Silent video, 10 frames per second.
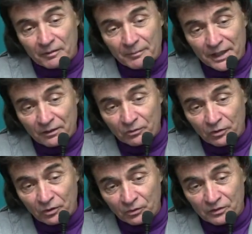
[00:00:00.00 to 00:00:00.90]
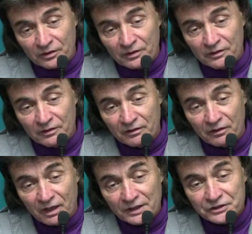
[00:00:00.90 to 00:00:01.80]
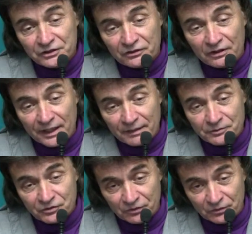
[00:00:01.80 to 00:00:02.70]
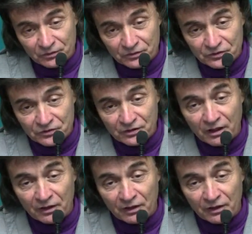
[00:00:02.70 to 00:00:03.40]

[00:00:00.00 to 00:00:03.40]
Matt wrote, "Logical absolutes